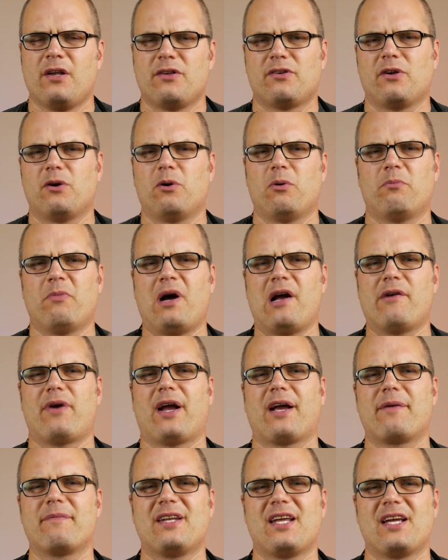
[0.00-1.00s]
So my
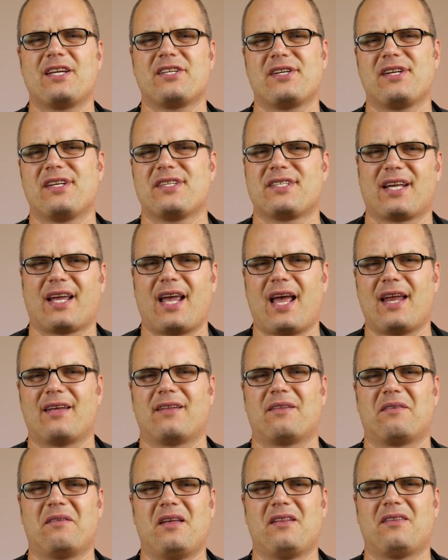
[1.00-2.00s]
recommendation is to get
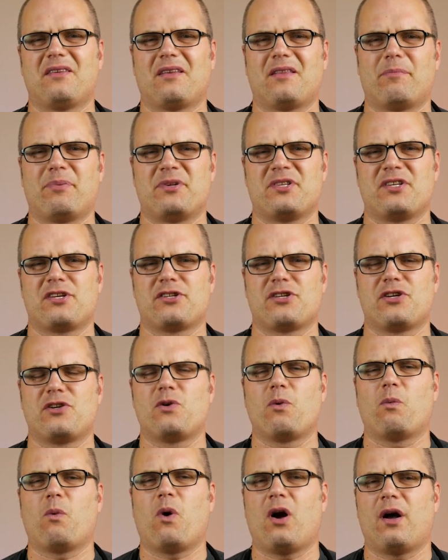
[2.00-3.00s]
it into the position
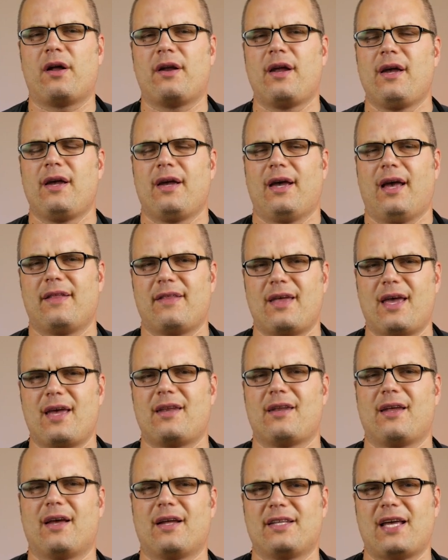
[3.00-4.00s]
you want and
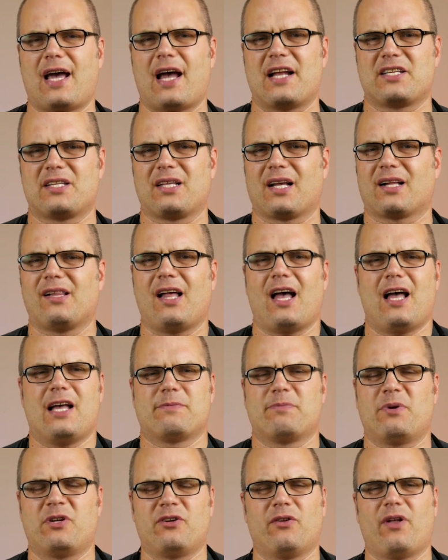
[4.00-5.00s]
then attach the
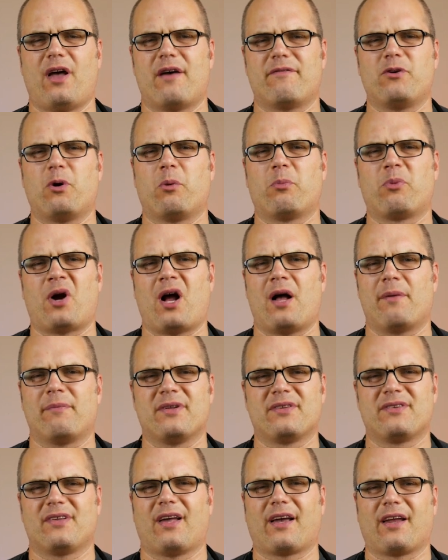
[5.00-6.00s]
clasp and you'll have no problem.
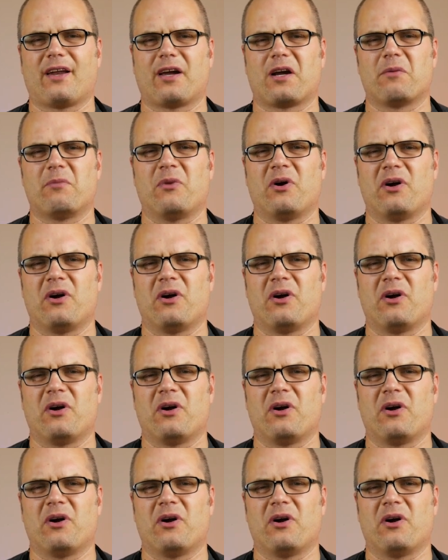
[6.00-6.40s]
It's not gonna come